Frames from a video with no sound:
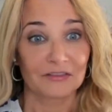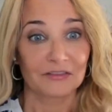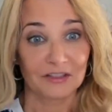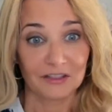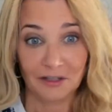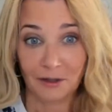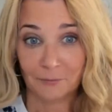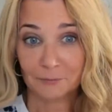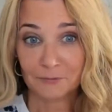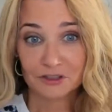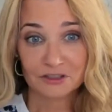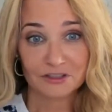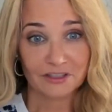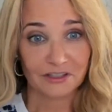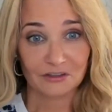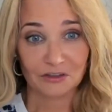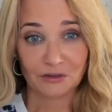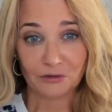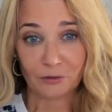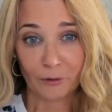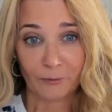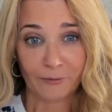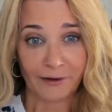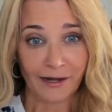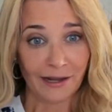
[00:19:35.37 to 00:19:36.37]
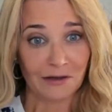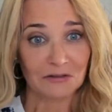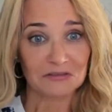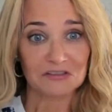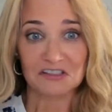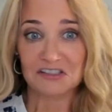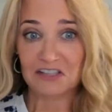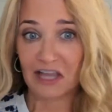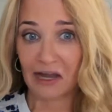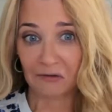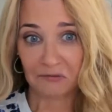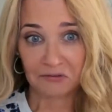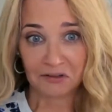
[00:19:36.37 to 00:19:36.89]
The numbers they're throwing out
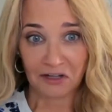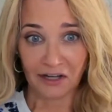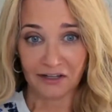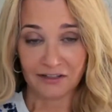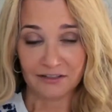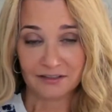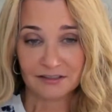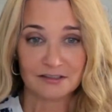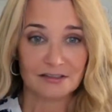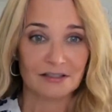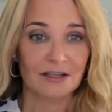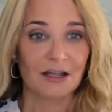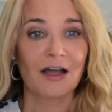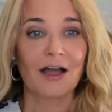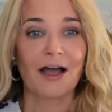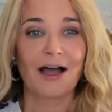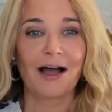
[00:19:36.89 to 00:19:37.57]
sound nice.